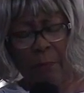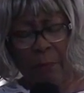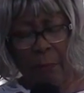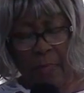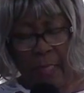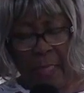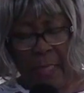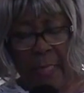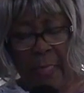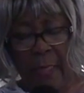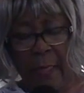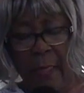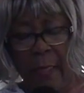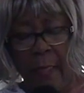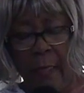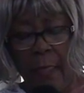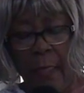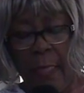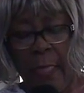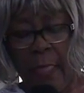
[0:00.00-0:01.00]
be
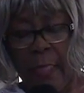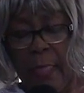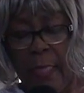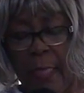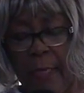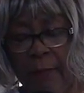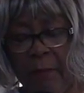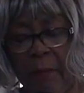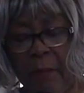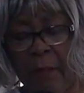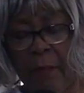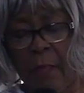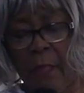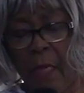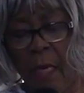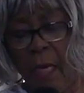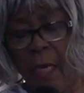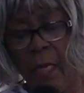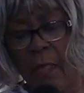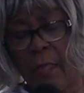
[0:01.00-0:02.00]
keeping
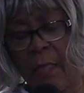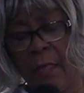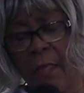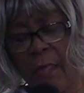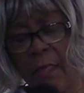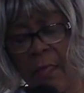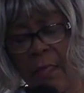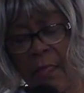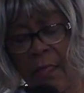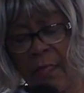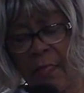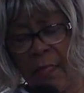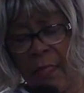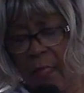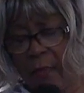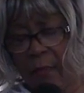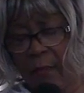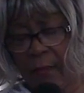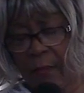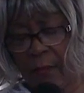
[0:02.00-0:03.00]
God in the
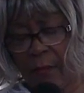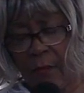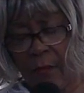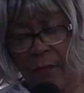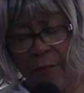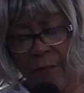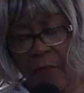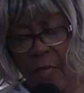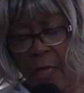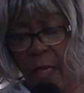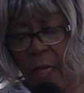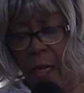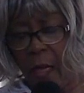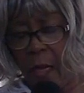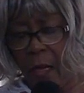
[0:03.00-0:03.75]
center of our